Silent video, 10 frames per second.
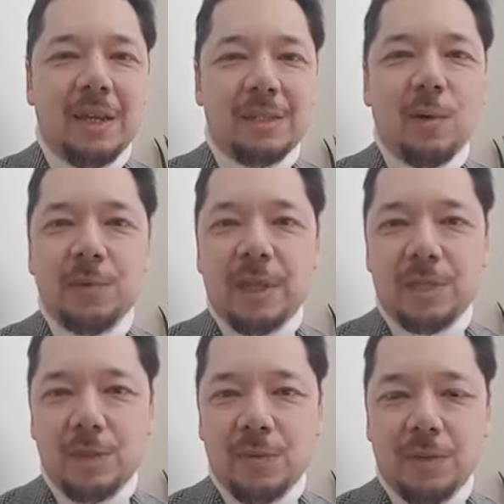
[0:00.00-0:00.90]
Hopefully that's
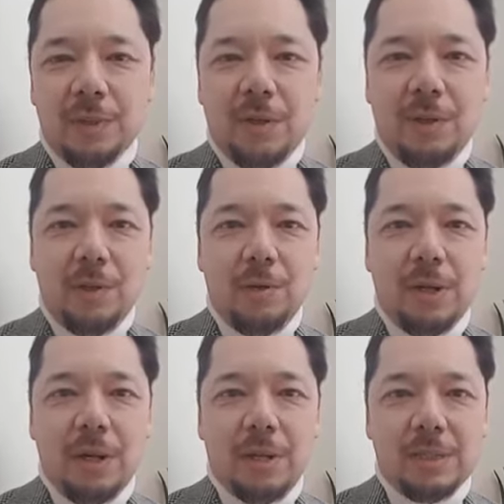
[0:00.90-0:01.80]
useful in giving
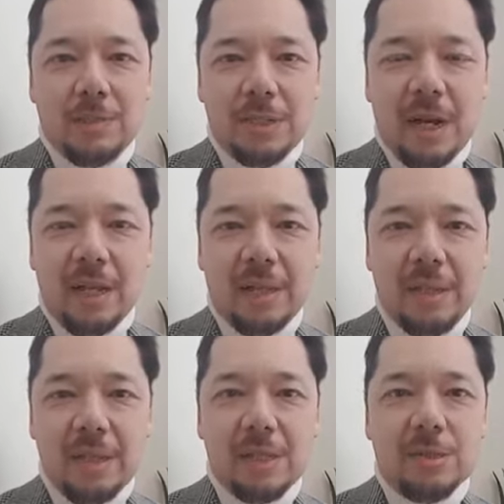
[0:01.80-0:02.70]
you some style
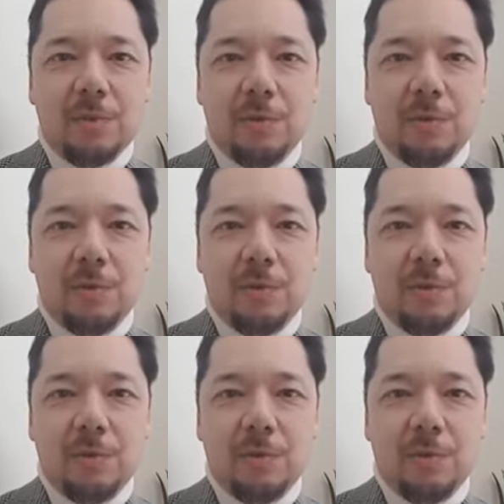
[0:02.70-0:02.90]
ideas